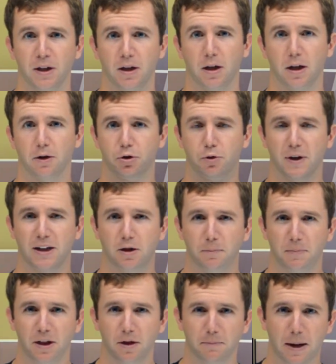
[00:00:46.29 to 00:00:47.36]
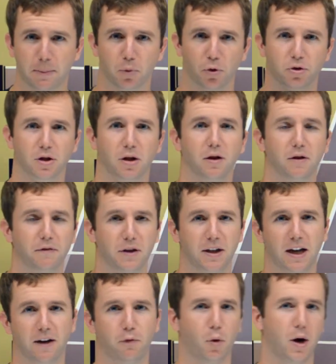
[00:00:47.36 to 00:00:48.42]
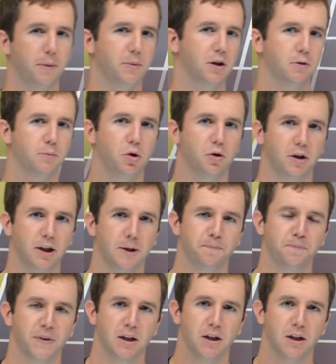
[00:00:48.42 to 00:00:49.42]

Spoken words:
It was great to meet members of the FYB community.